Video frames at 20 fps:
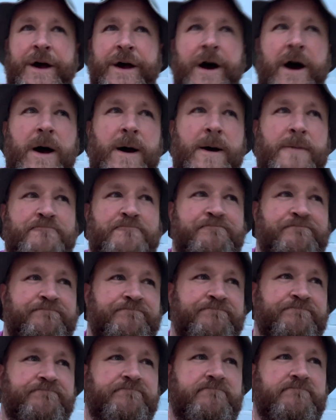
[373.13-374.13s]
Um,
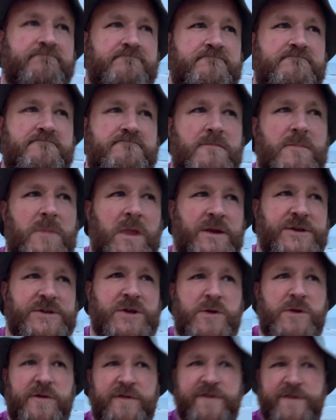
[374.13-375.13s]

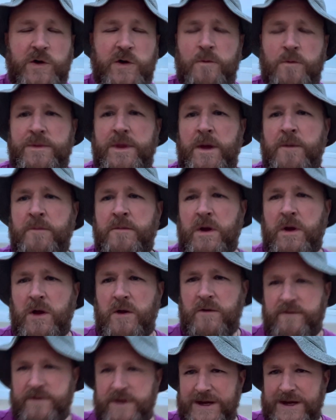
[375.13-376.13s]
so the film number
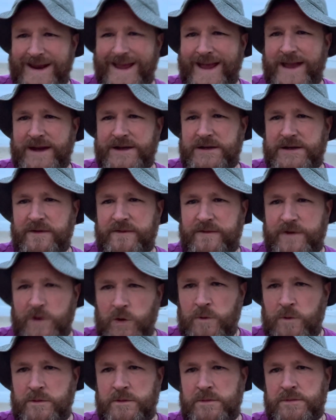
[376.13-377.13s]
of the net
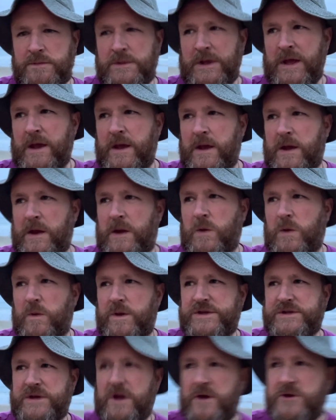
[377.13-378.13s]
film
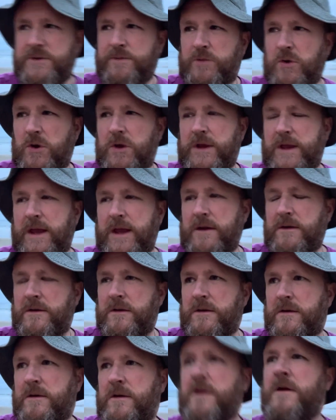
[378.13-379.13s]
with Sandra Bullock in
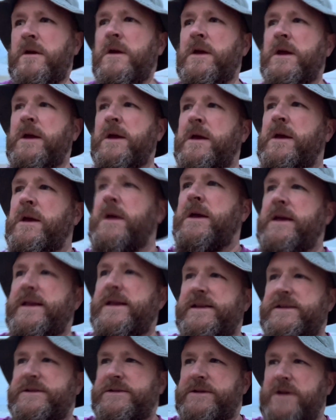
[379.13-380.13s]

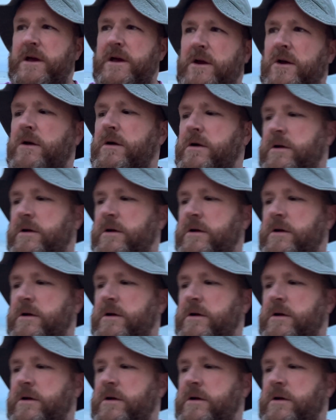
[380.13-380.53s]
is uh,